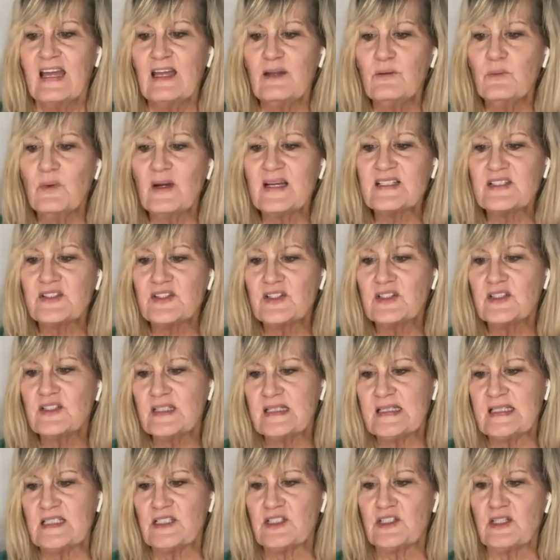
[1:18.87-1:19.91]
In Western
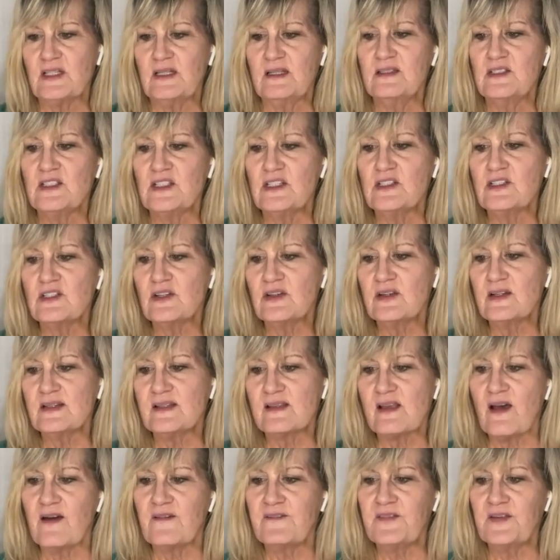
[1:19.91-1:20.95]
tradition, ginger
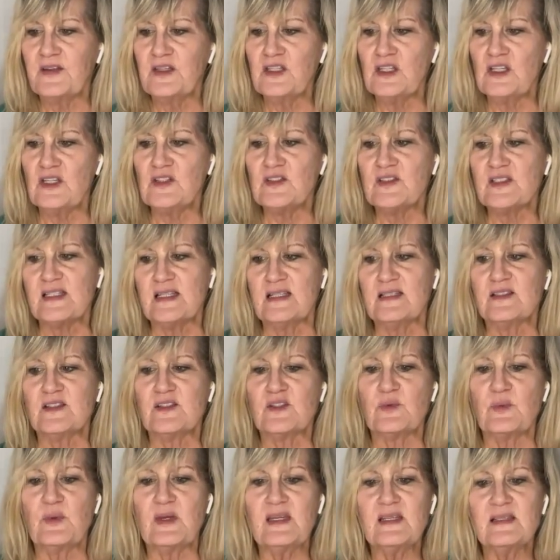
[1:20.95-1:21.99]
is often used in
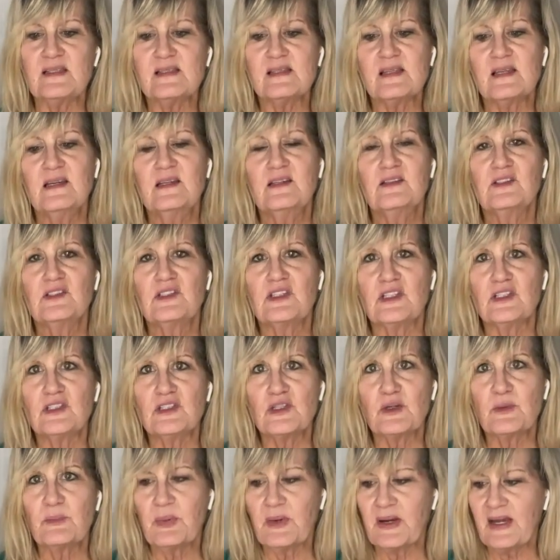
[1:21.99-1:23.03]
sweets,
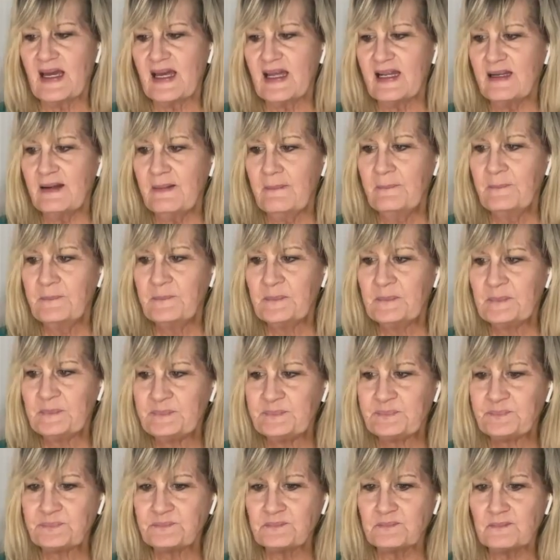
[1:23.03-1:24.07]
gingerbread,
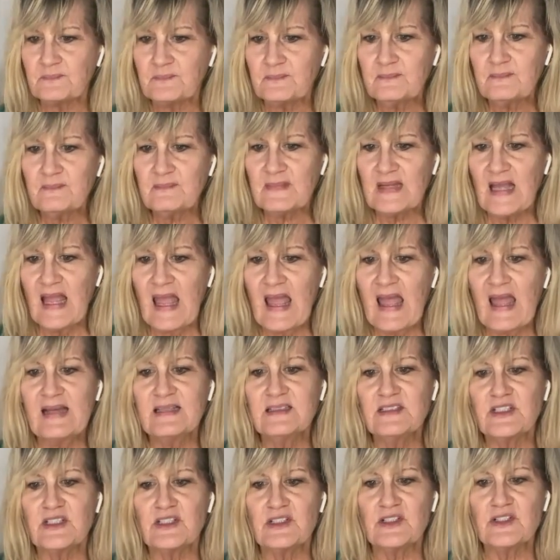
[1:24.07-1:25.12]

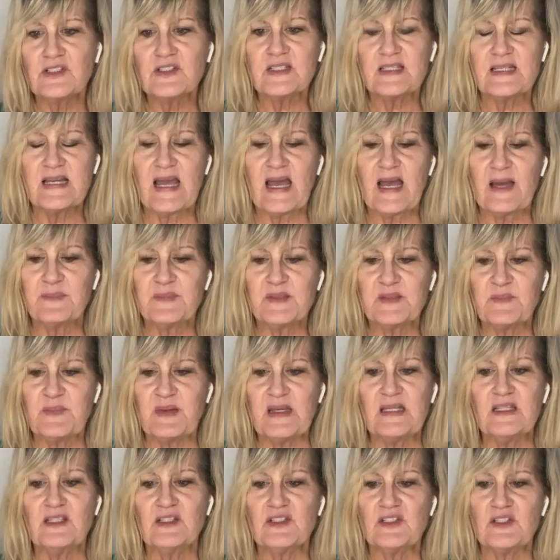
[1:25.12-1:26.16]
and ginger snaps
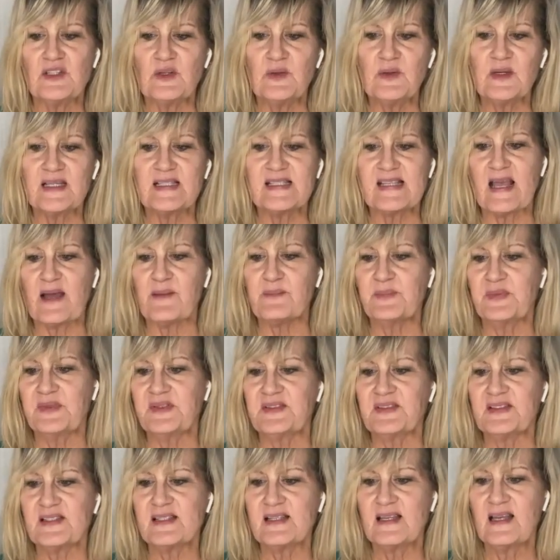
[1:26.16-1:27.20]
being two
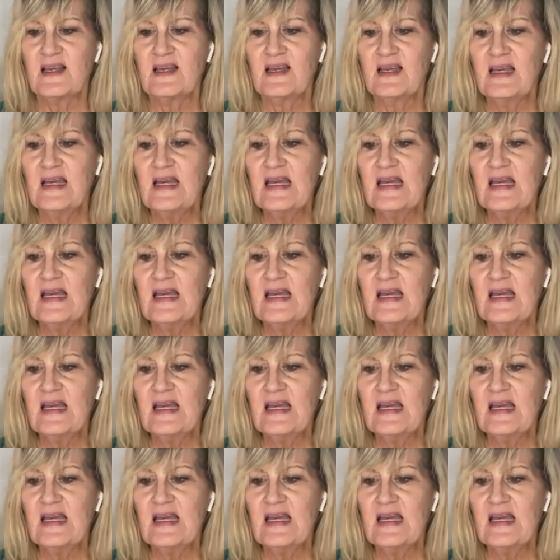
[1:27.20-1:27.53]
examples.